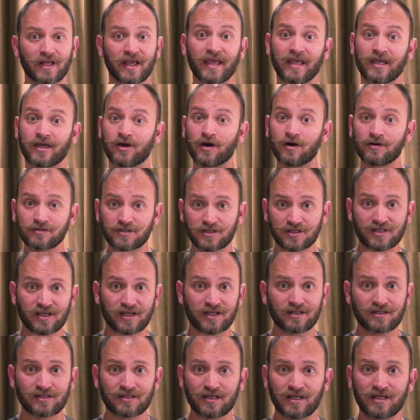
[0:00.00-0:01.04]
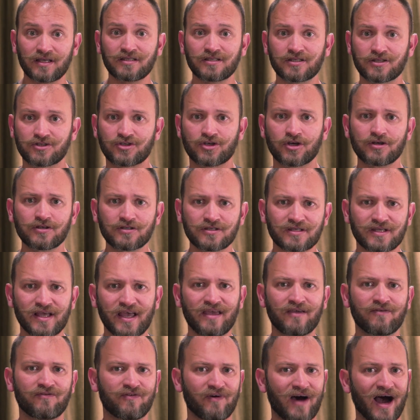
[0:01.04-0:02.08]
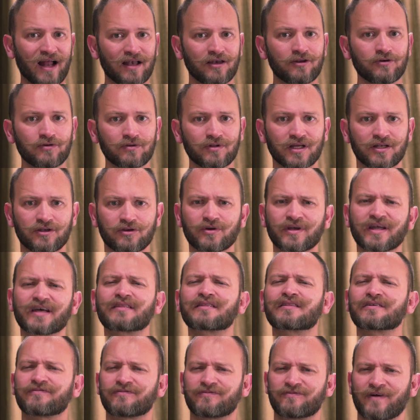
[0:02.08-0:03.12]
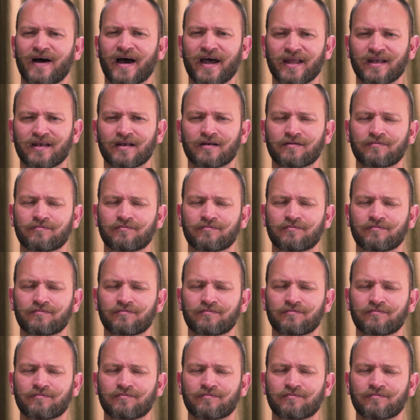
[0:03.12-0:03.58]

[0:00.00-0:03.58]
A constant is just a value that you can define,